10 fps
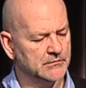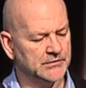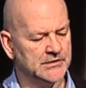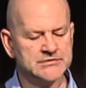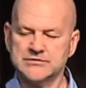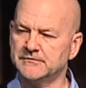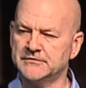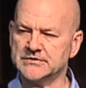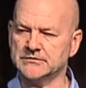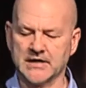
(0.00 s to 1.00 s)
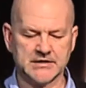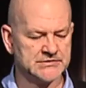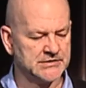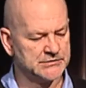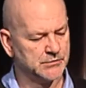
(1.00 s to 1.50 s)
With these geophysical data
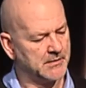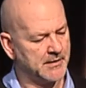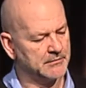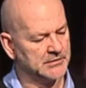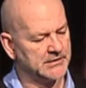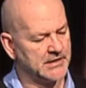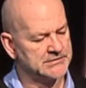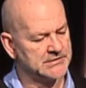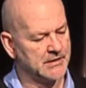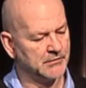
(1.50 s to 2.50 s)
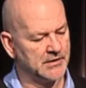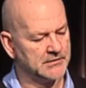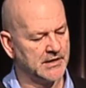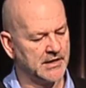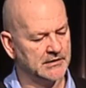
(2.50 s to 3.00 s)
sets, we were able to then say, well,
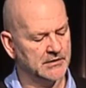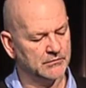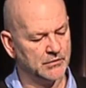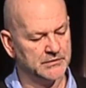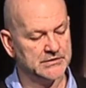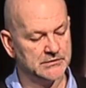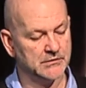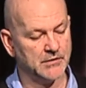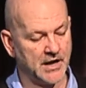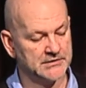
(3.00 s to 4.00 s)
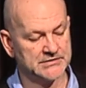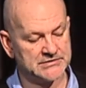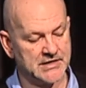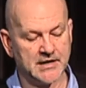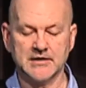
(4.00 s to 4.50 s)
okay, what we do
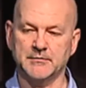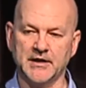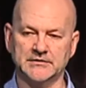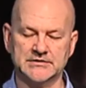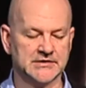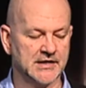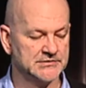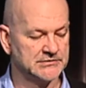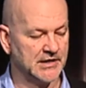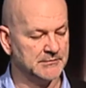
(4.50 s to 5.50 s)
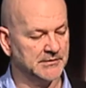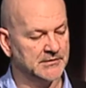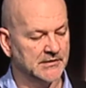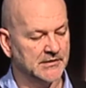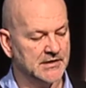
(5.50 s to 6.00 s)
understand about this landscape
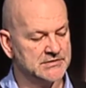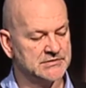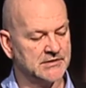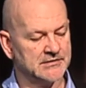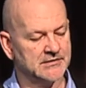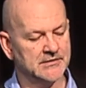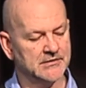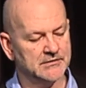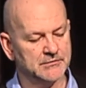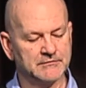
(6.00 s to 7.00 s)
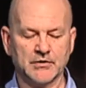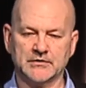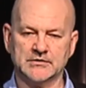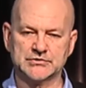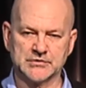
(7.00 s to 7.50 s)
is that we've
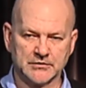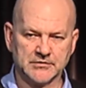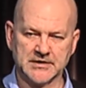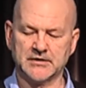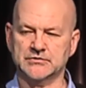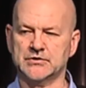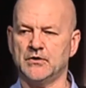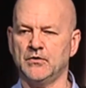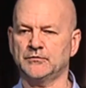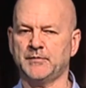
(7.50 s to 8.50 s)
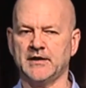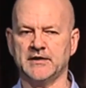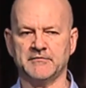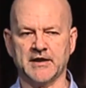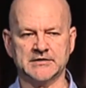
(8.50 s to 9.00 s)
got structurally controlled
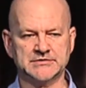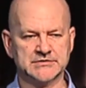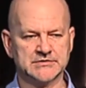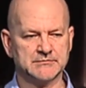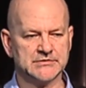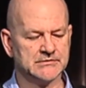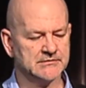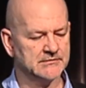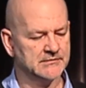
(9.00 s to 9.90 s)
paleo-valley systems